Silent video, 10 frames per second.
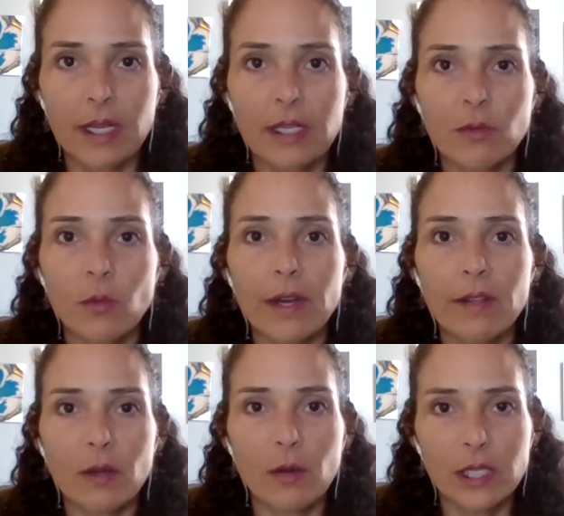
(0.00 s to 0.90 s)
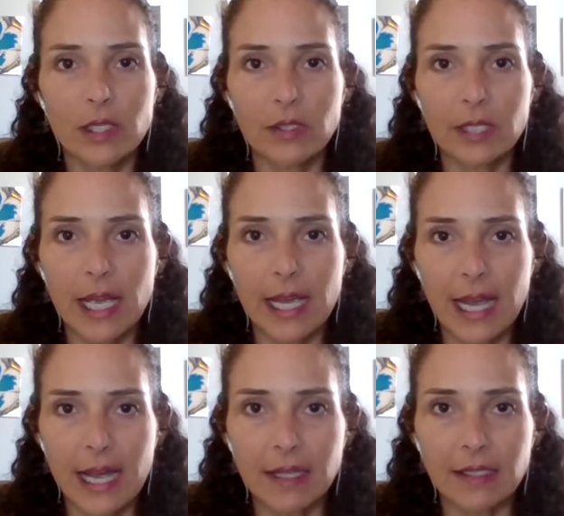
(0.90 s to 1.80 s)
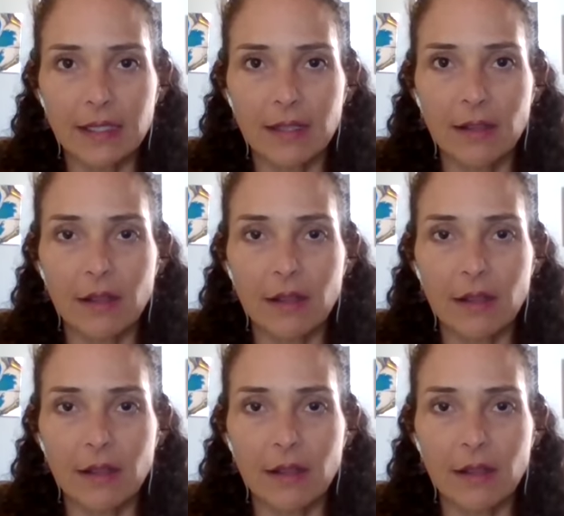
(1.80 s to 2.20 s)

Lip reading: Is one of the questions I ask.